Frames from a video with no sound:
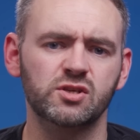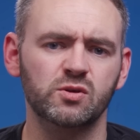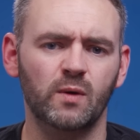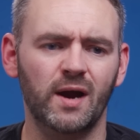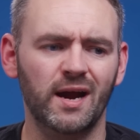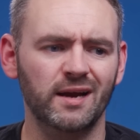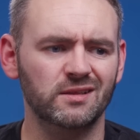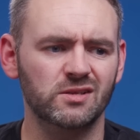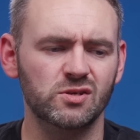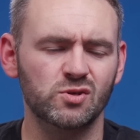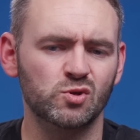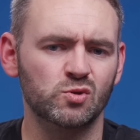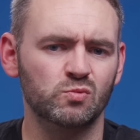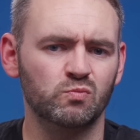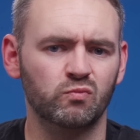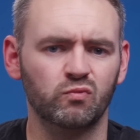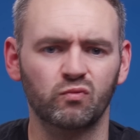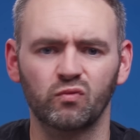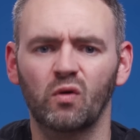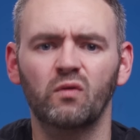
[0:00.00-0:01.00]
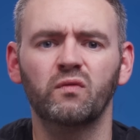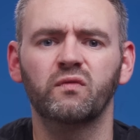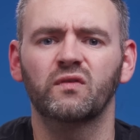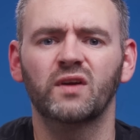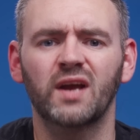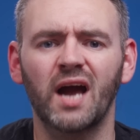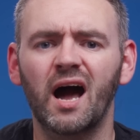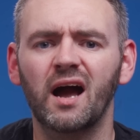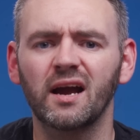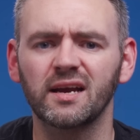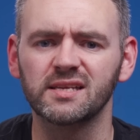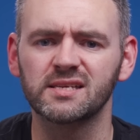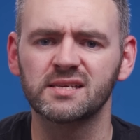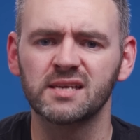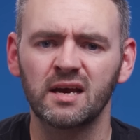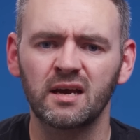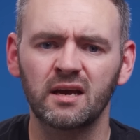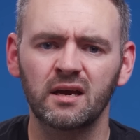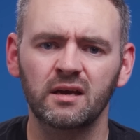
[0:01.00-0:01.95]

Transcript: to act as rough guides.